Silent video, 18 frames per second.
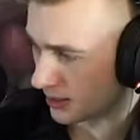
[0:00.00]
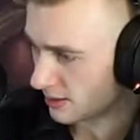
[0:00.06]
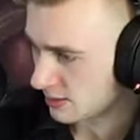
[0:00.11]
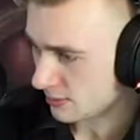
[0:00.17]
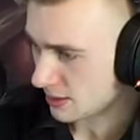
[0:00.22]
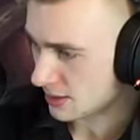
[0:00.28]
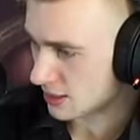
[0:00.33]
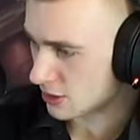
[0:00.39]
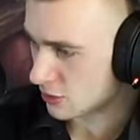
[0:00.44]

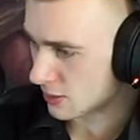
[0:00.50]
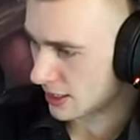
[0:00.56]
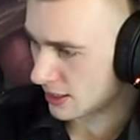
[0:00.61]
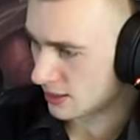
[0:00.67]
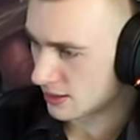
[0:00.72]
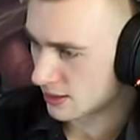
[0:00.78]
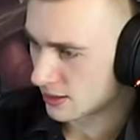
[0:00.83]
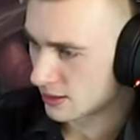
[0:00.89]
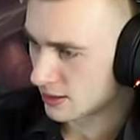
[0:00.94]
Please hit Swain.
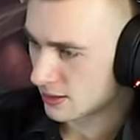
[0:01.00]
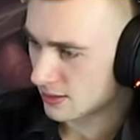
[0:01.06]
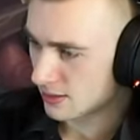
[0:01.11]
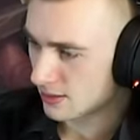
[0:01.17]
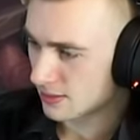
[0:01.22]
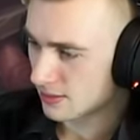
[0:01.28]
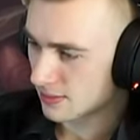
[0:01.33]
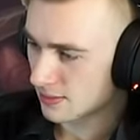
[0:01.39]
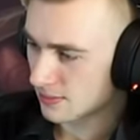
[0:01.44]

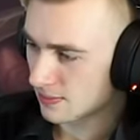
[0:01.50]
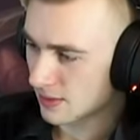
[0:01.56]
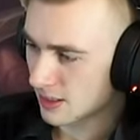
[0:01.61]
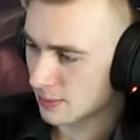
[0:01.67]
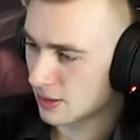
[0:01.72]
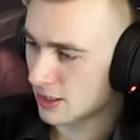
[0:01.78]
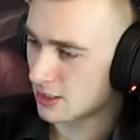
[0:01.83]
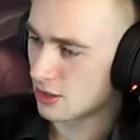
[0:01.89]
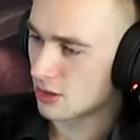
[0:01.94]

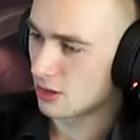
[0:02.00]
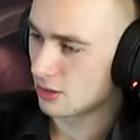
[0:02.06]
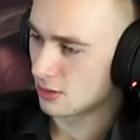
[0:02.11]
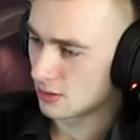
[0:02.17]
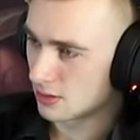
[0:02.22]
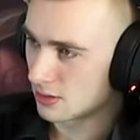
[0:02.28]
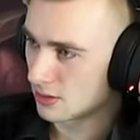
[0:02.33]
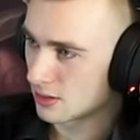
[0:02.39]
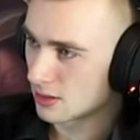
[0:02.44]
Plus
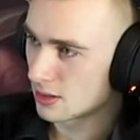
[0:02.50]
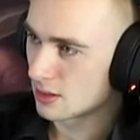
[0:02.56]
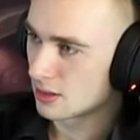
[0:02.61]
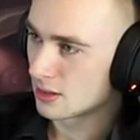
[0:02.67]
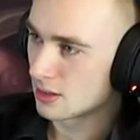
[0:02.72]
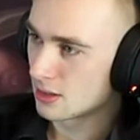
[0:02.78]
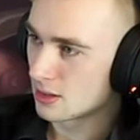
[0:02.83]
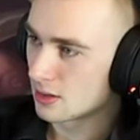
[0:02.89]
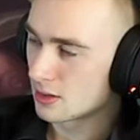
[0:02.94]
two.
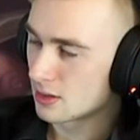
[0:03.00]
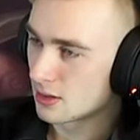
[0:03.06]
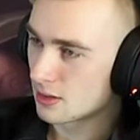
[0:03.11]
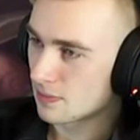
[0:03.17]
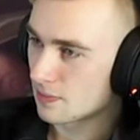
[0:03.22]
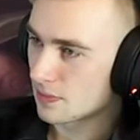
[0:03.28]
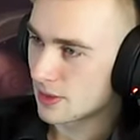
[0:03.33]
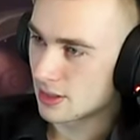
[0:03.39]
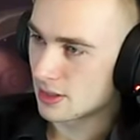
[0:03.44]

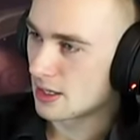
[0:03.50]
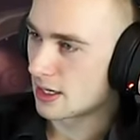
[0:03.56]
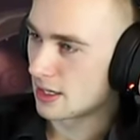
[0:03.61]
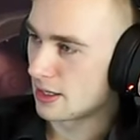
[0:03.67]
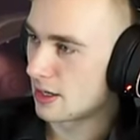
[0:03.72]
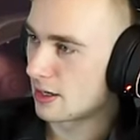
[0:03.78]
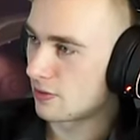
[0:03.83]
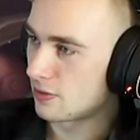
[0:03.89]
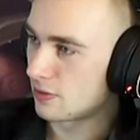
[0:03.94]
It's not
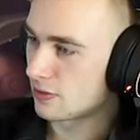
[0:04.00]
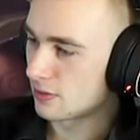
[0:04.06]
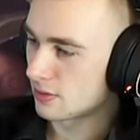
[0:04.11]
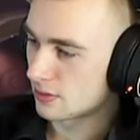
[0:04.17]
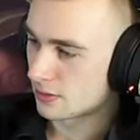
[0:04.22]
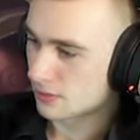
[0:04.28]
enough.